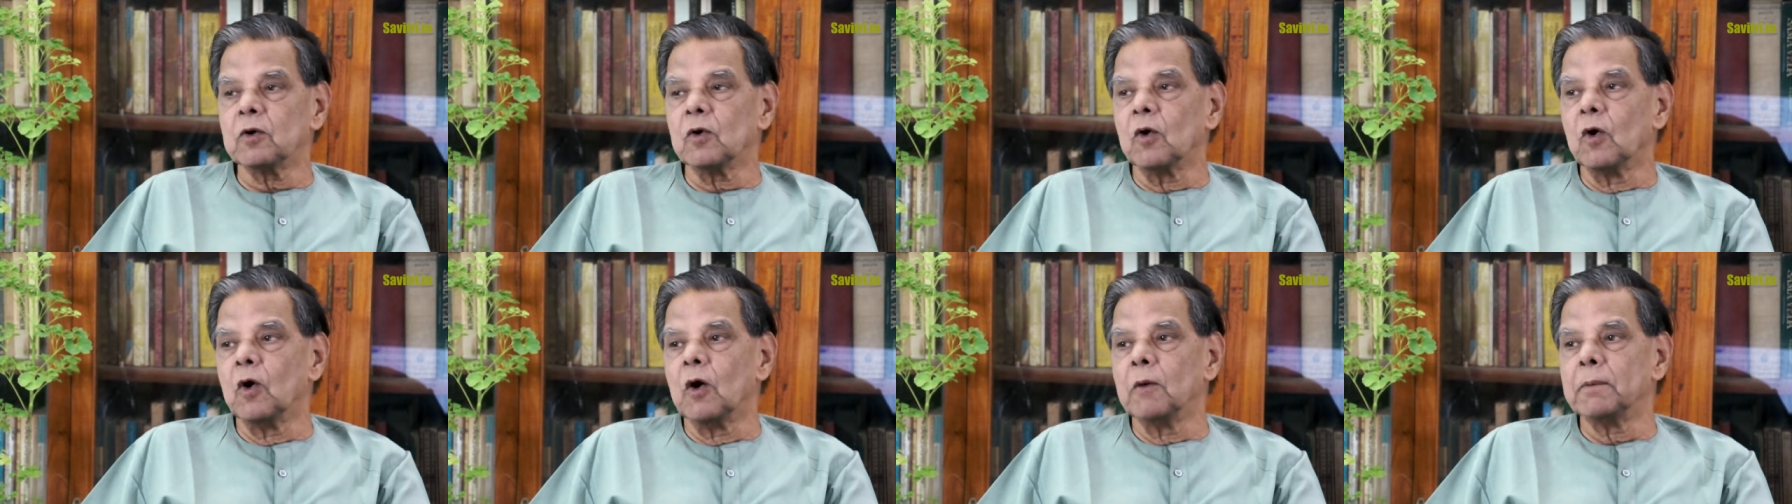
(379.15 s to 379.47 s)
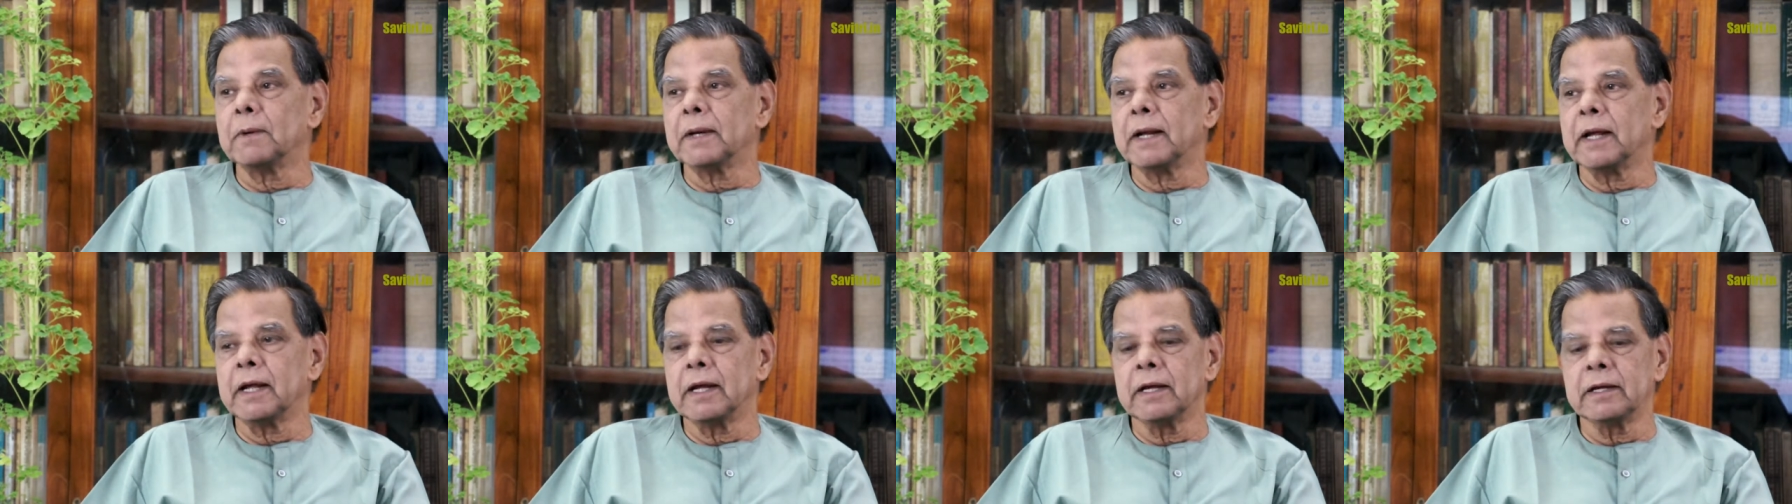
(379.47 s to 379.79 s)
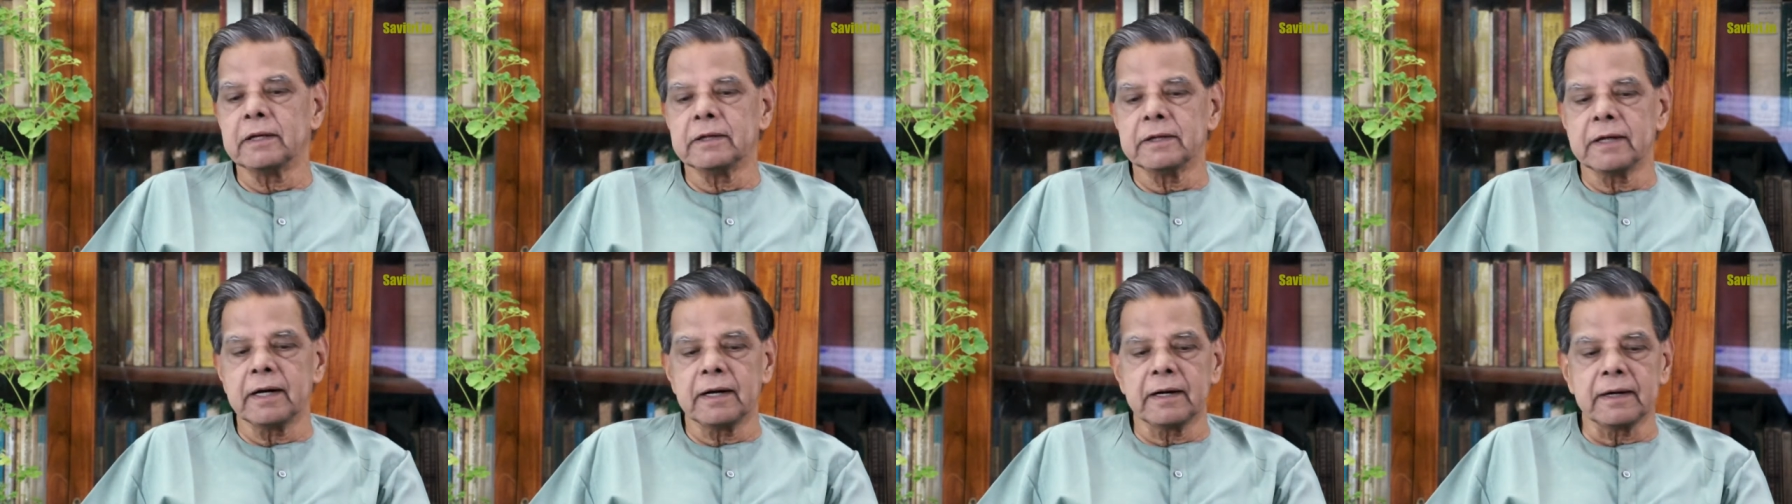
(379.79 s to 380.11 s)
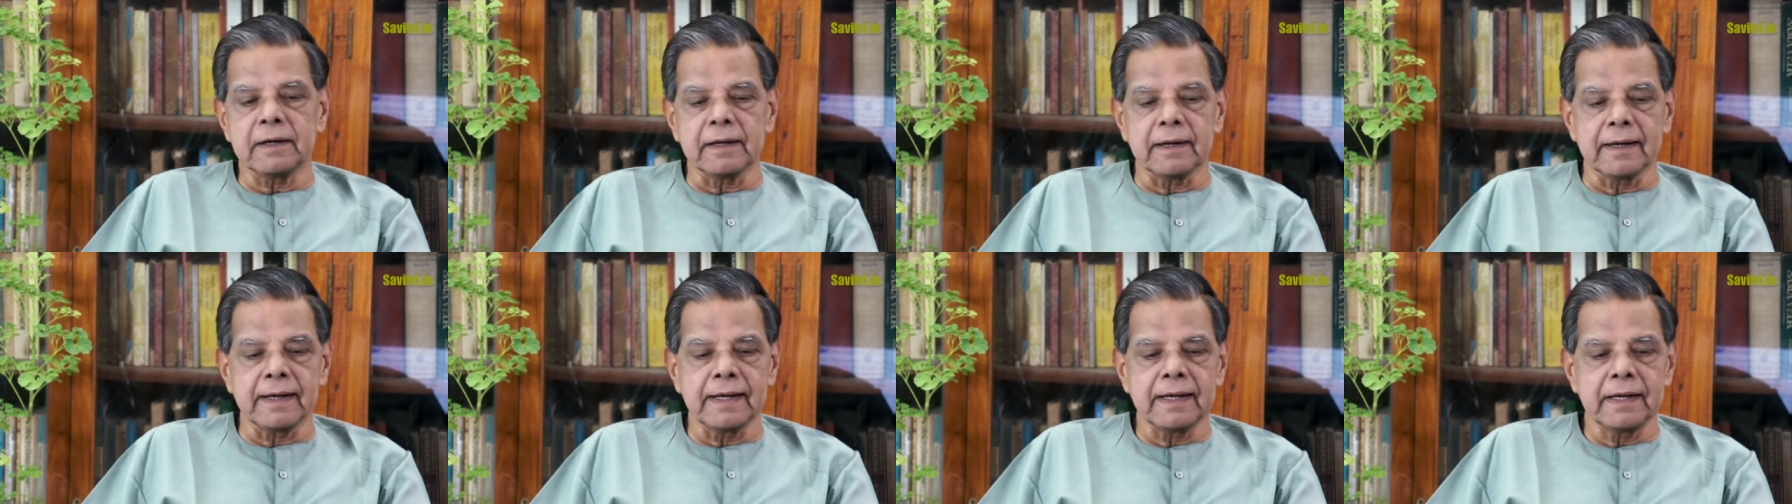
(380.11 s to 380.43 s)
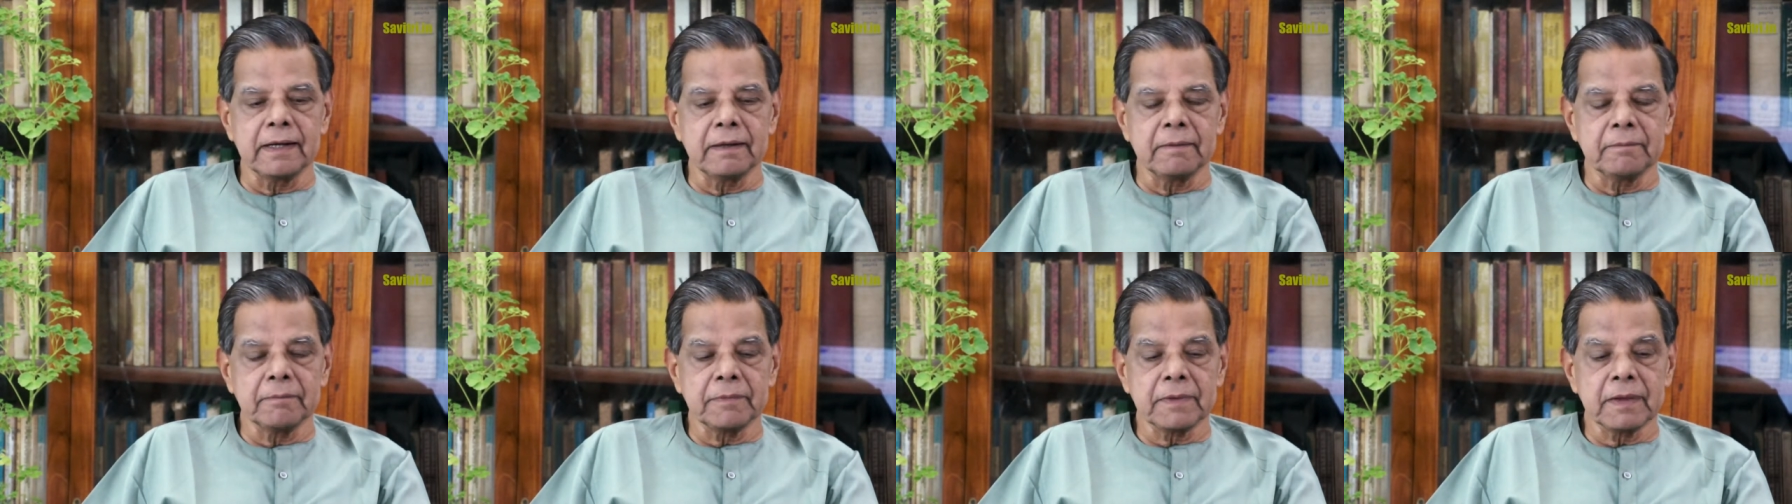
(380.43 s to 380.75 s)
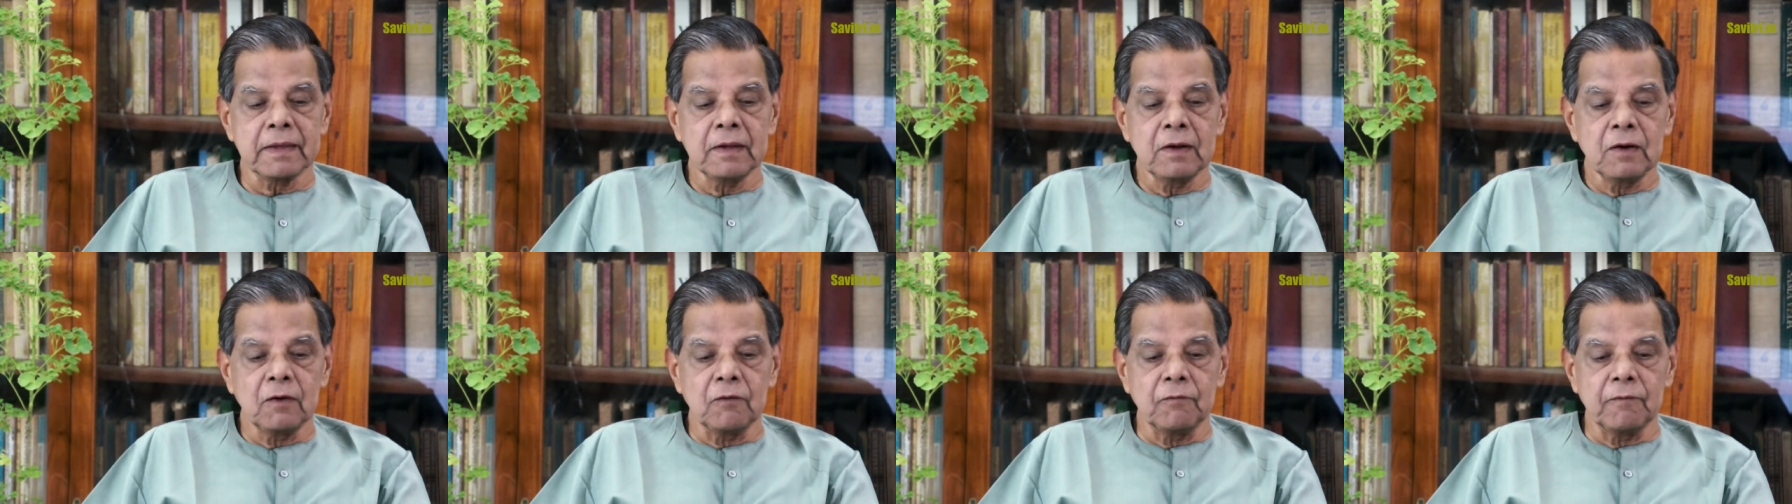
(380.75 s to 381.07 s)
opening in time,
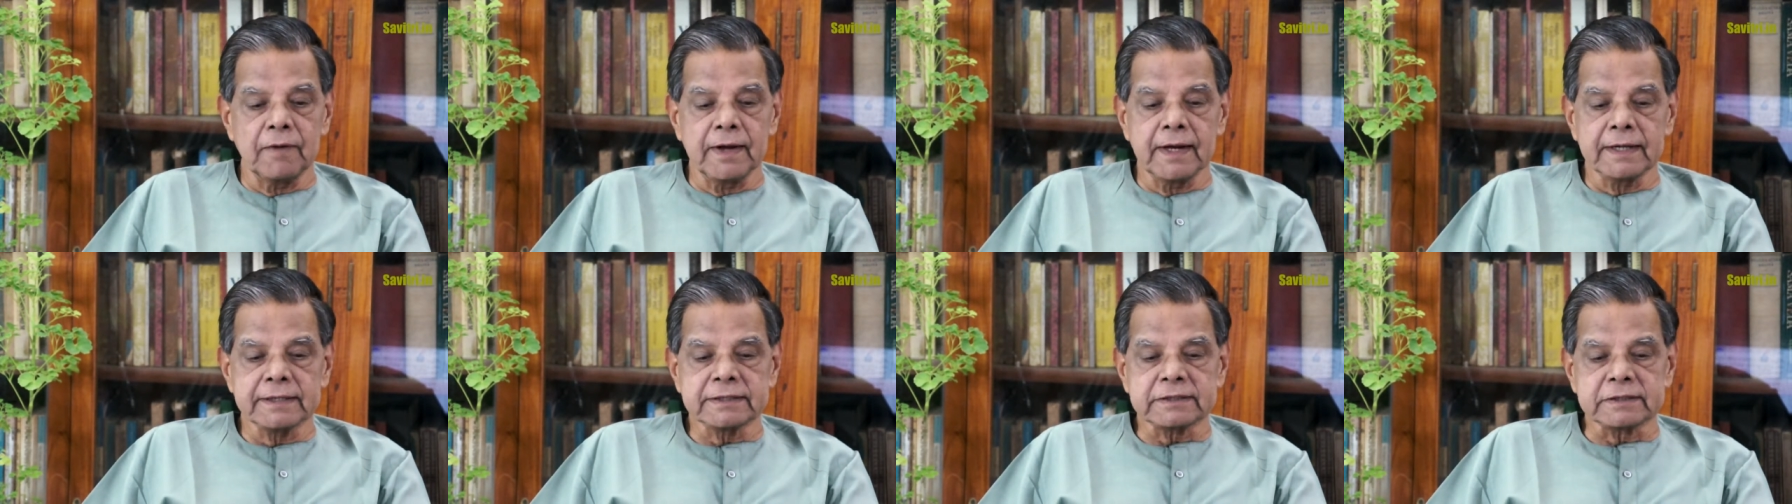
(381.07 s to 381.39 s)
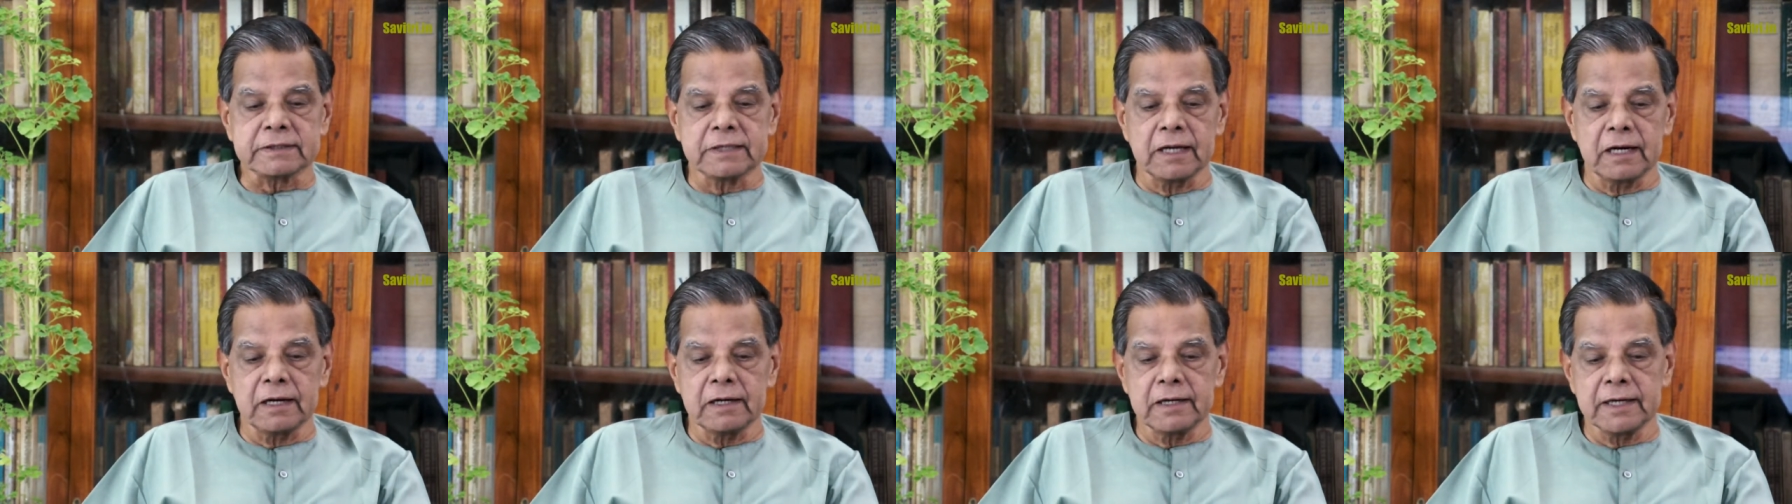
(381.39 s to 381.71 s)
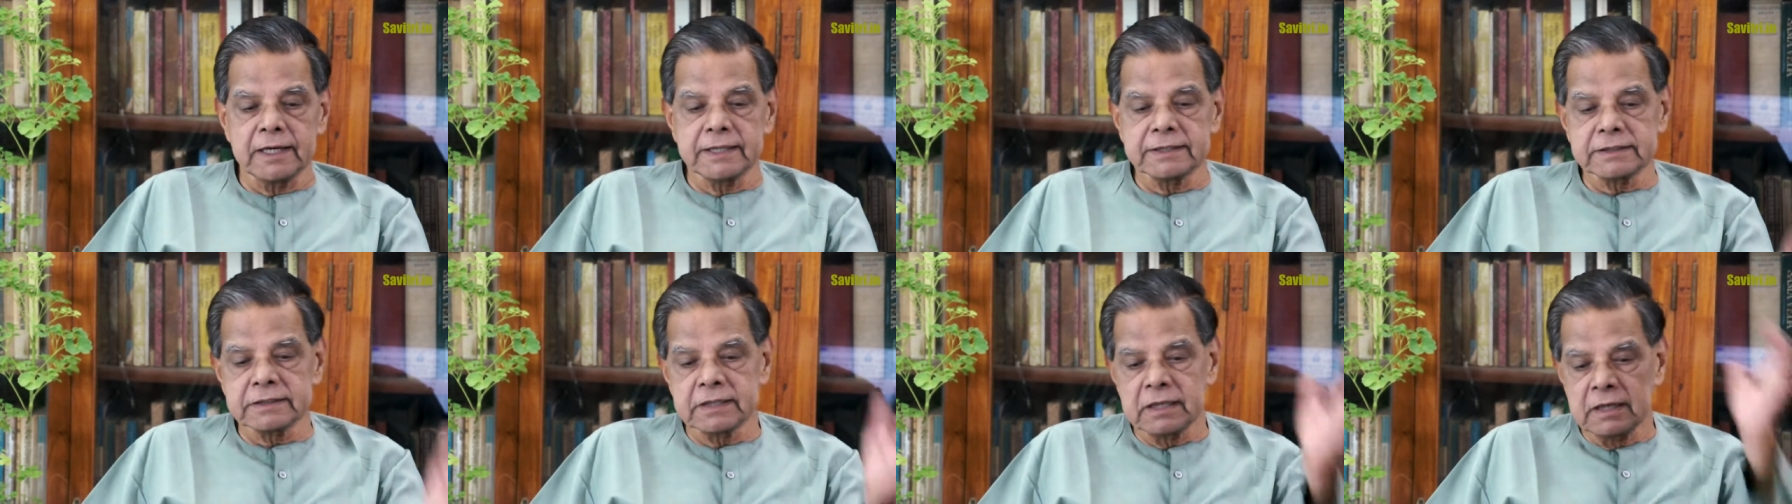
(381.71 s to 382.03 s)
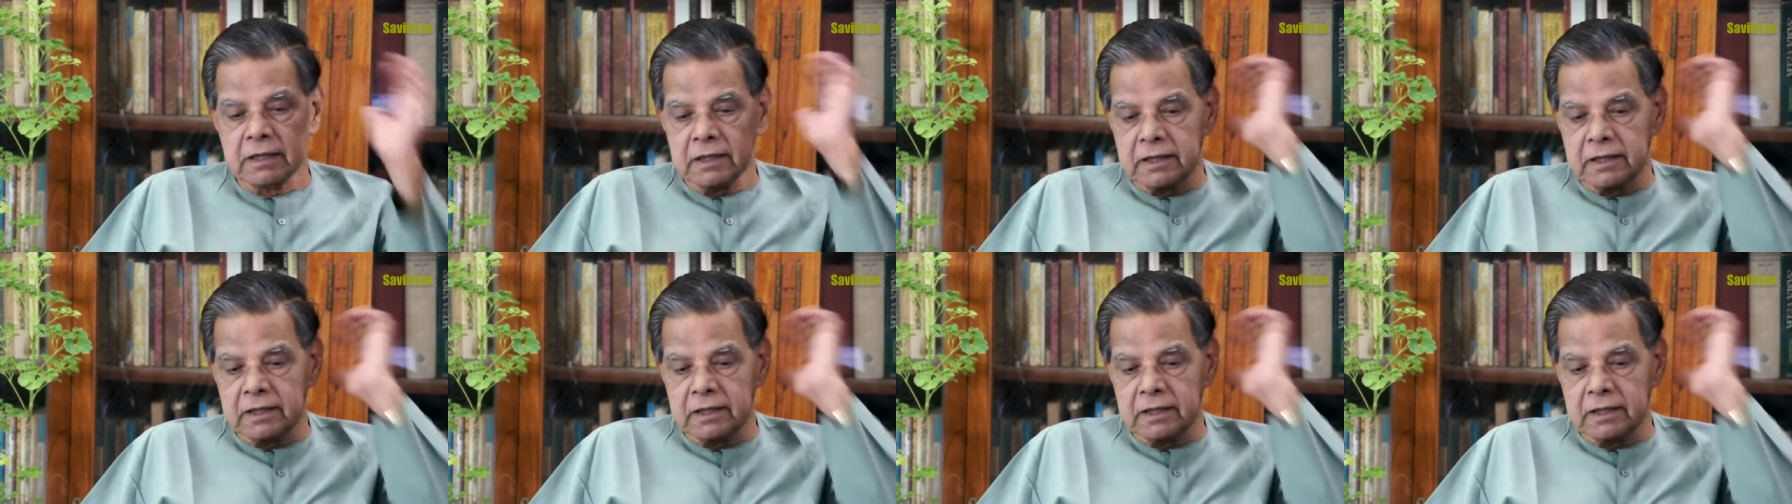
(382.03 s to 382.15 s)
where stillness,